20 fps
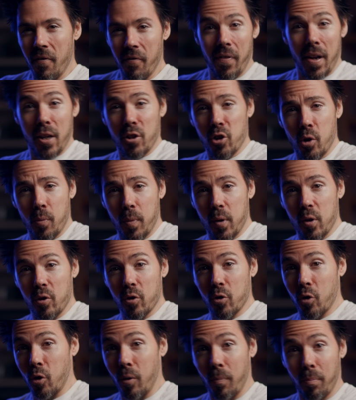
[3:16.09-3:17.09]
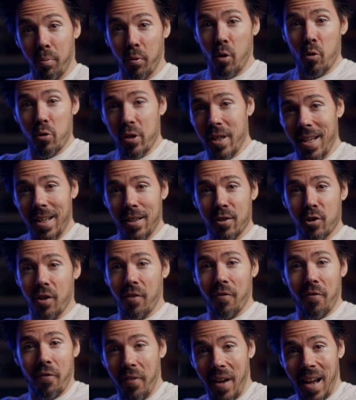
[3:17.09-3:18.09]
vegetables or proteins
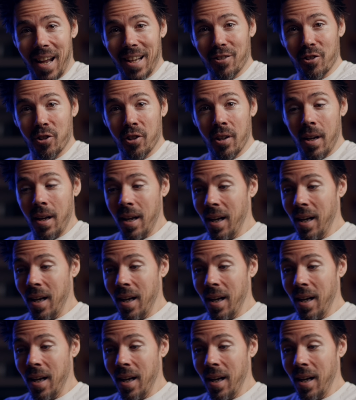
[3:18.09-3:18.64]
and fats?